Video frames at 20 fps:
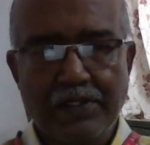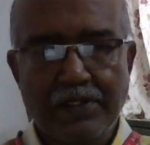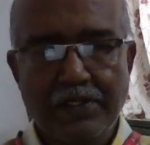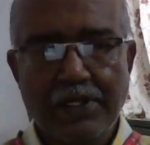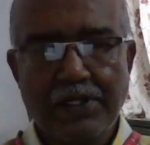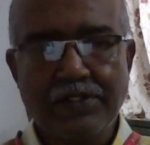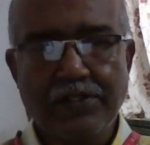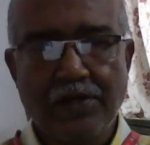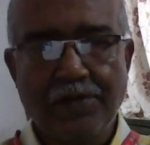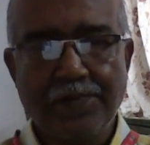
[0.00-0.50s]

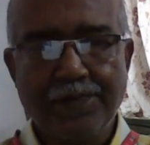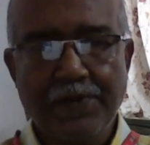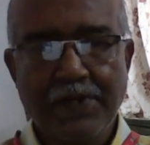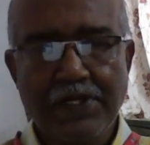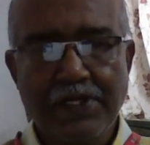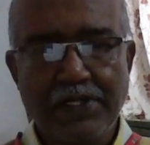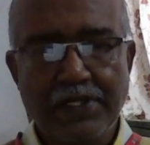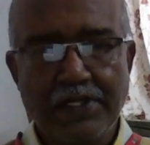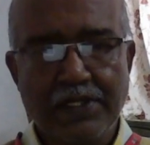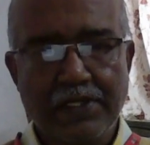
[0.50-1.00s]
It's
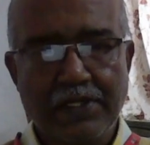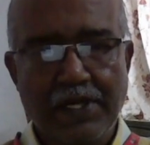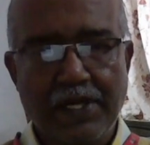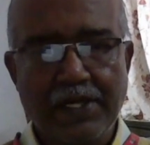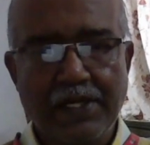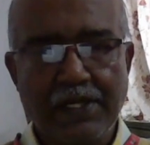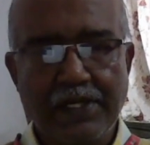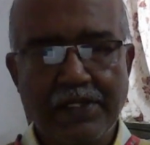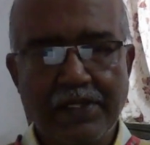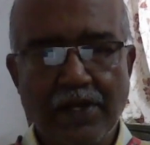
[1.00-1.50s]

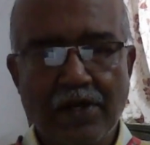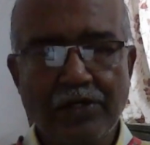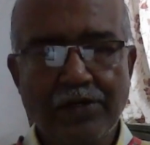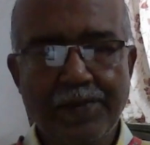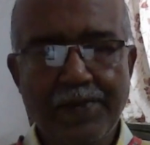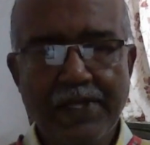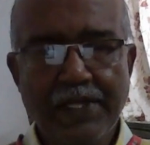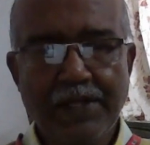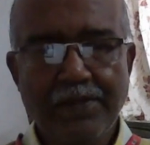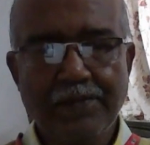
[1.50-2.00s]

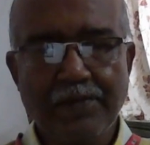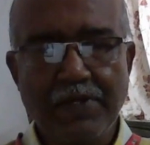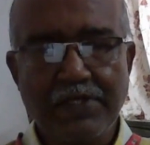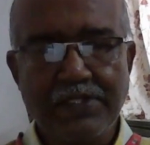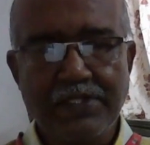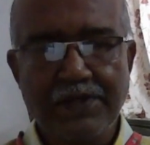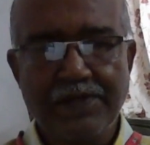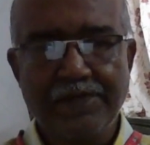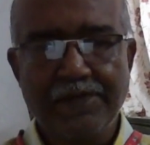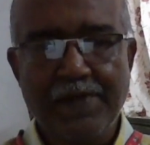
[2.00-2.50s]
automatic gearbox.
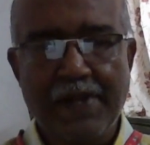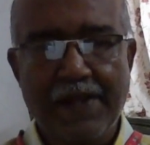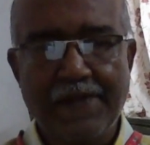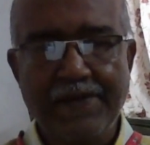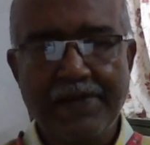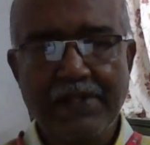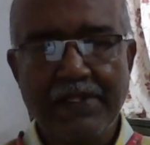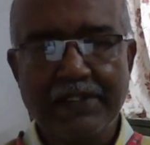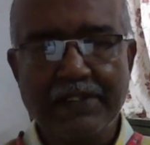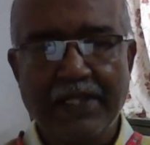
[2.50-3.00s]
We are
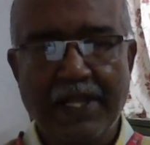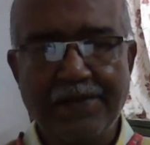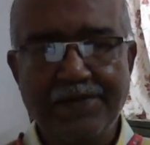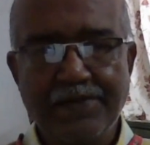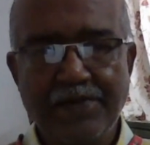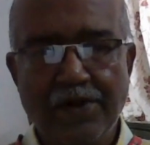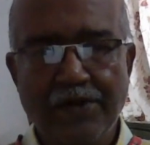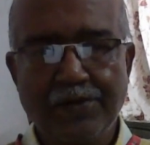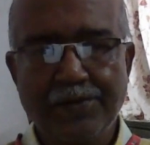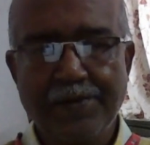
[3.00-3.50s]
having types of
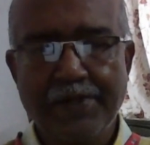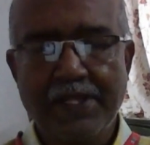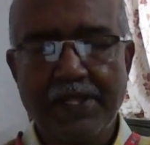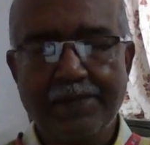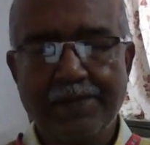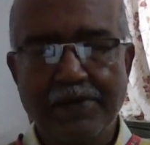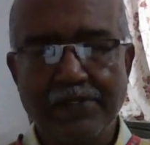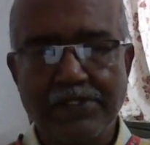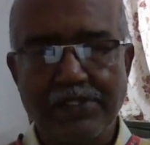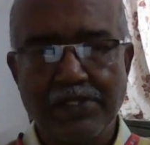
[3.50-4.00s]
automatic
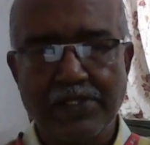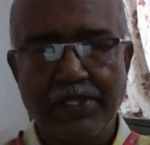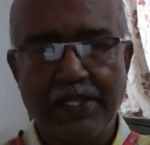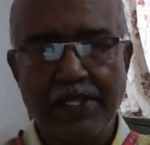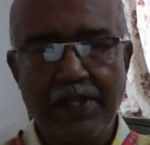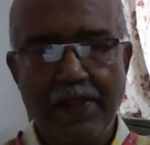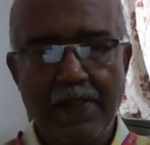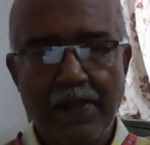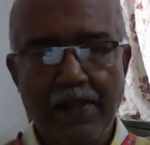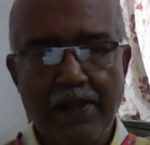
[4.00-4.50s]
gearbox for the
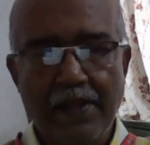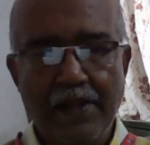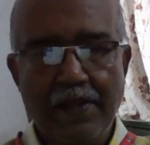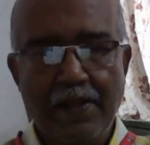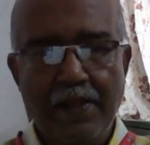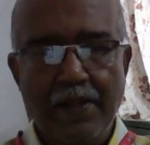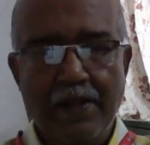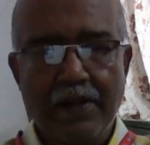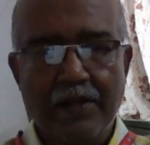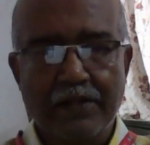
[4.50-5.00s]

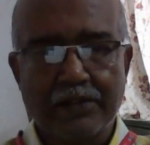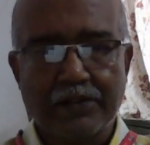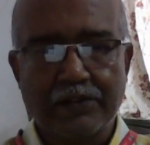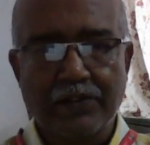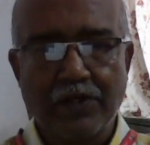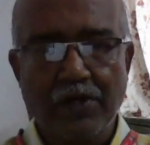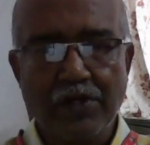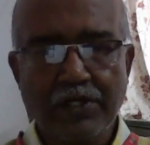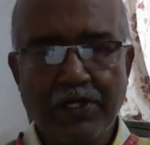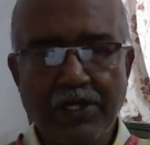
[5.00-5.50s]

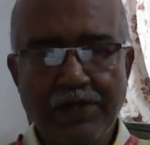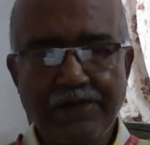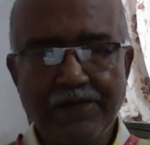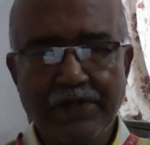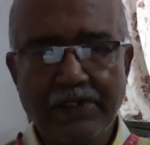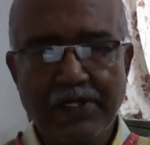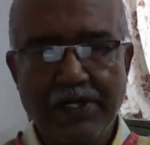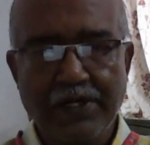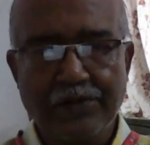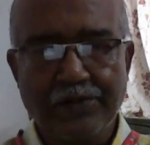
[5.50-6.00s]
torque
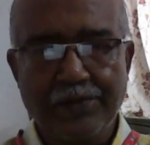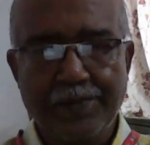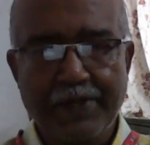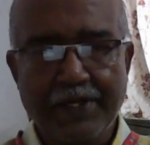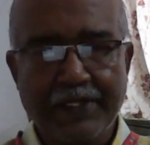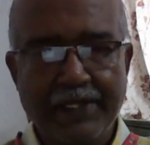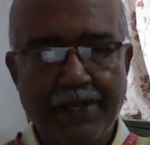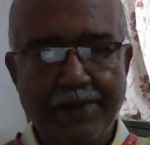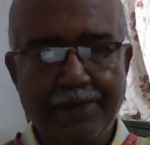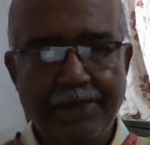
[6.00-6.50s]
converter automatic
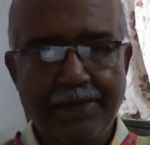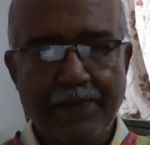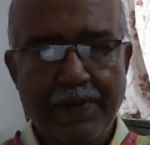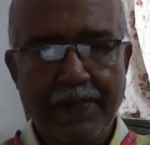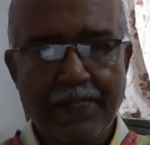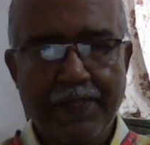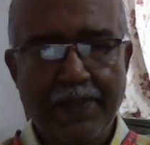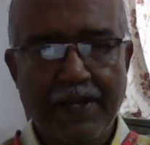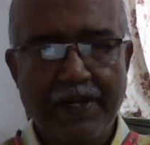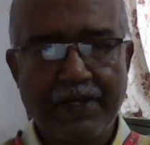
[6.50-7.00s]
type
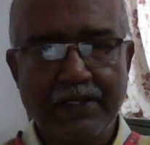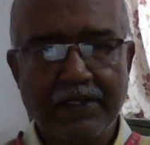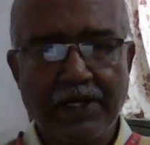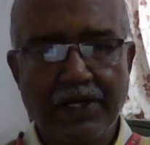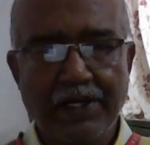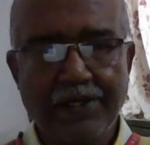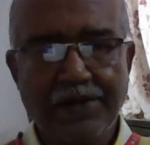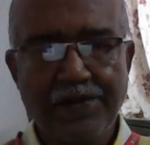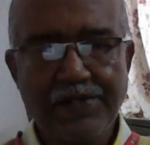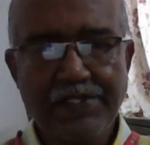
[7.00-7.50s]
and
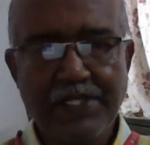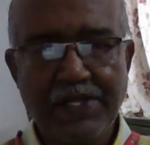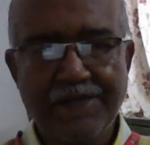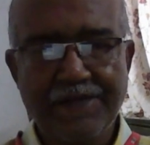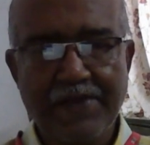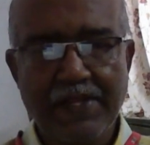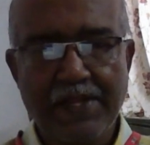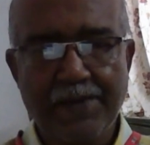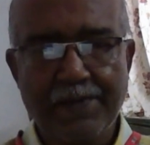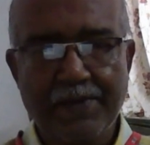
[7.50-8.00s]
continuously
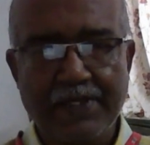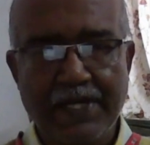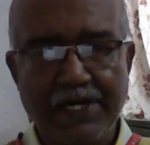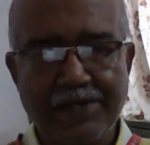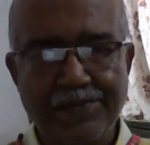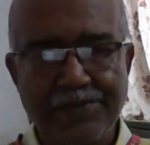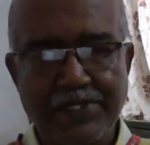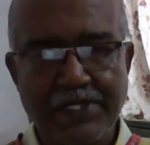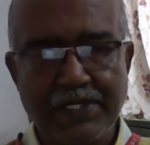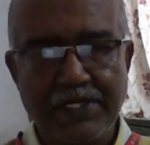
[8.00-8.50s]
variable
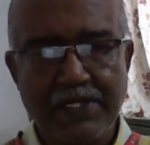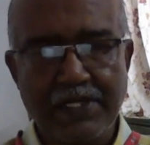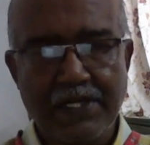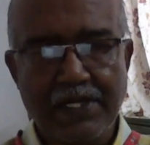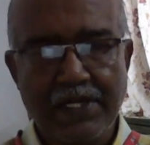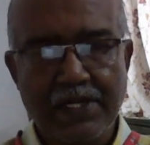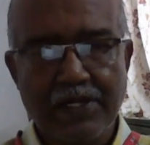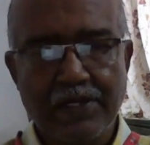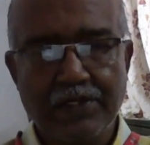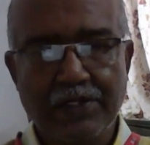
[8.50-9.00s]
transmission,
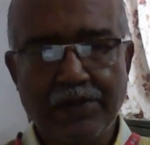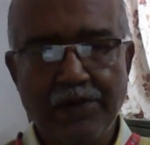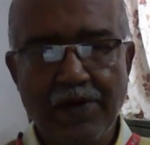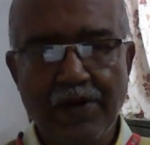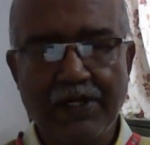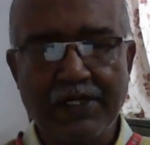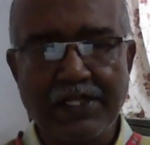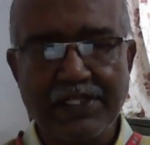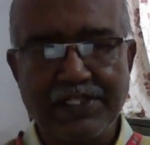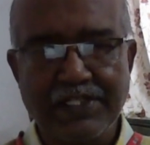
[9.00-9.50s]

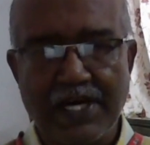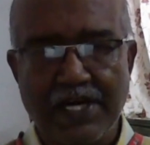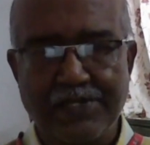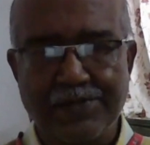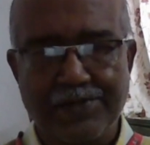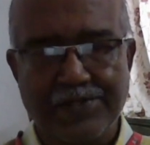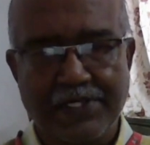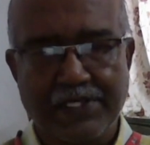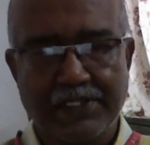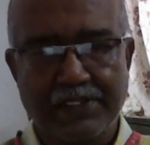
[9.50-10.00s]
dual clutch
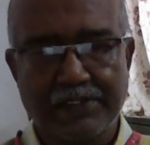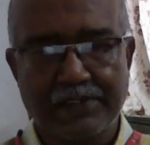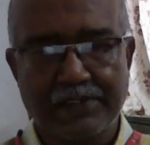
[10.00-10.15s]
transmission.